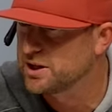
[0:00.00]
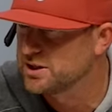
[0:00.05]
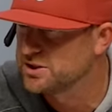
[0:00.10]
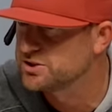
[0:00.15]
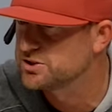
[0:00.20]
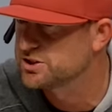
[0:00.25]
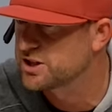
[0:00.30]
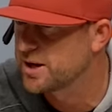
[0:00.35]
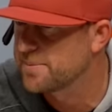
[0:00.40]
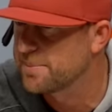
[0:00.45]
He
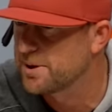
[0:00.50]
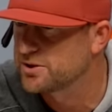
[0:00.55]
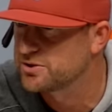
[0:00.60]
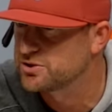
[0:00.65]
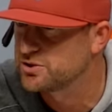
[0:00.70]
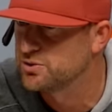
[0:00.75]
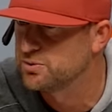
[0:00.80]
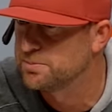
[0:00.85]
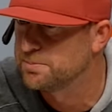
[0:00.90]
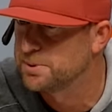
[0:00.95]
just kept
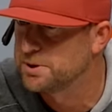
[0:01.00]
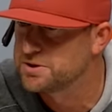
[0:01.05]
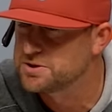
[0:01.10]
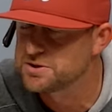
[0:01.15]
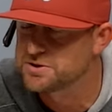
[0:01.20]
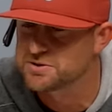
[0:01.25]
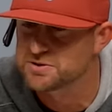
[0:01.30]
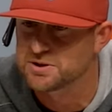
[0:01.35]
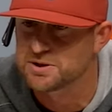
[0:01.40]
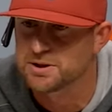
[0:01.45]
executing
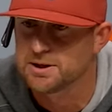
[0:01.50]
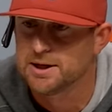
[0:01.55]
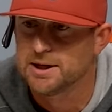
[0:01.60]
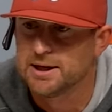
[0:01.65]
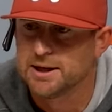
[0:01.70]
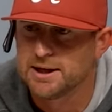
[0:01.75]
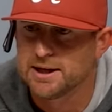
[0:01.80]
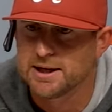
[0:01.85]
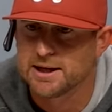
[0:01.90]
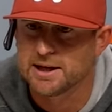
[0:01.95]
pitches, and
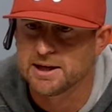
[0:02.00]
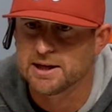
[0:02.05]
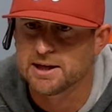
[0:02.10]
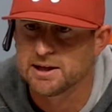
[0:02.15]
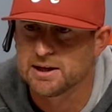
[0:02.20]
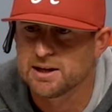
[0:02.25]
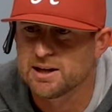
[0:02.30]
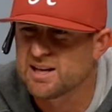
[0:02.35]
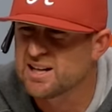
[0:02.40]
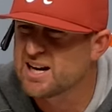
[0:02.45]

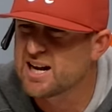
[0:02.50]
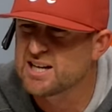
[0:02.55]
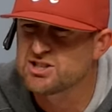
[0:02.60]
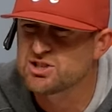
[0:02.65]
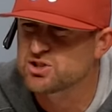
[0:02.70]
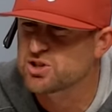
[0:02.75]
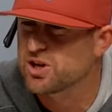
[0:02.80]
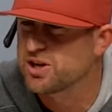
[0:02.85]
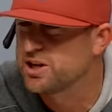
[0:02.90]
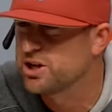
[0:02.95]
I
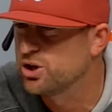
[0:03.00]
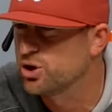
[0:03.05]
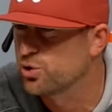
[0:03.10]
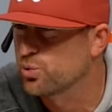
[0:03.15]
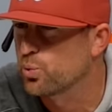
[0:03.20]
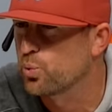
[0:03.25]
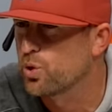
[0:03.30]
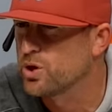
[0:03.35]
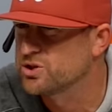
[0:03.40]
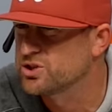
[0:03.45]
just thought Heater
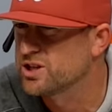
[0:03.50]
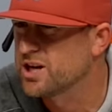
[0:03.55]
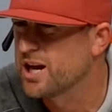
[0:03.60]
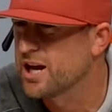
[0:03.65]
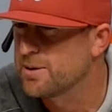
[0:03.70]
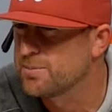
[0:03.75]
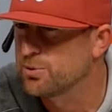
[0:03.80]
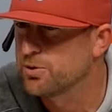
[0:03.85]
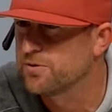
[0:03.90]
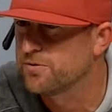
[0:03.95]
wasn't
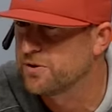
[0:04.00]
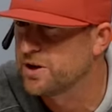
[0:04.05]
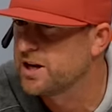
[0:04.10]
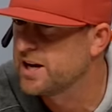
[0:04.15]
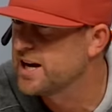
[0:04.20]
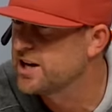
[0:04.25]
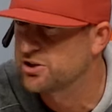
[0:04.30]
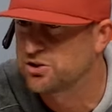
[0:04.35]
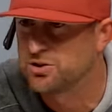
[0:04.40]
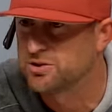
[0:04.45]
able to finish.
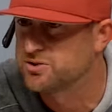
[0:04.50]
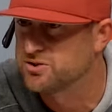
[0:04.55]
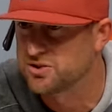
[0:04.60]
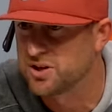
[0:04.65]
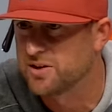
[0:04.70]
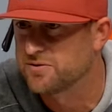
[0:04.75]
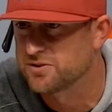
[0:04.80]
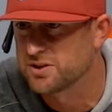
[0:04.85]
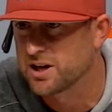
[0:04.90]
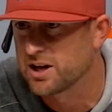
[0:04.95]
He had good
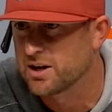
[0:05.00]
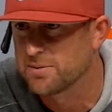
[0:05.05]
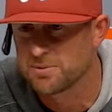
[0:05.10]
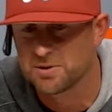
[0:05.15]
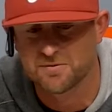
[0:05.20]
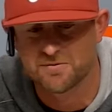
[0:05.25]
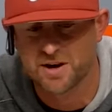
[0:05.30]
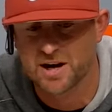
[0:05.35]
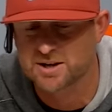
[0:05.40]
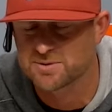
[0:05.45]
stuff tonight. I
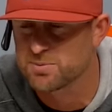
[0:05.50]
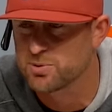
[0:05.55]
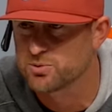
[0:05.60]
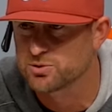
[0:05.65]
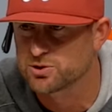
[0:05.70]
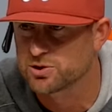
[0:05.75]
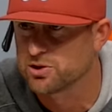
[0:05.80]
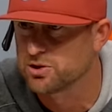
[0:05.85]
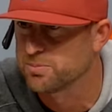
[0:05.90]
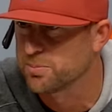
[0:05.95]
mean, the fastball
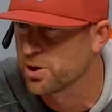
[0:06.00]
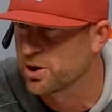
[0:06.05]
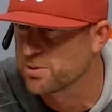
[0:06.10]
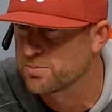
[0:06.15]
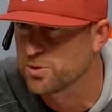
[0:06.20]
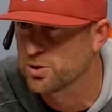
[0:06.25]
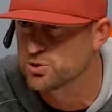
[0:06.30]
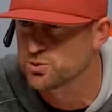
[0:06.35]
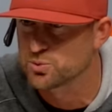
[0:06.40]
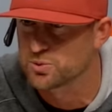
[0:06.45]
was good. The
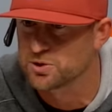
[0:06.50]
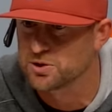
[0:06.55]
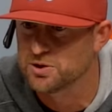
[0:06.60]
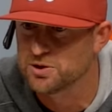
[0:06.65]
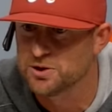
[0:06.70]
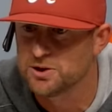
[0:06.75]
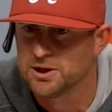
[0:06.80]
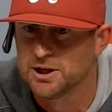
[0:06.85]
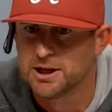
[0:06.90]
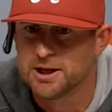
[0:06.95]
breaking balls were
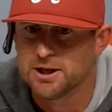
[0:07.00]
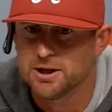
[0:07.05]
good.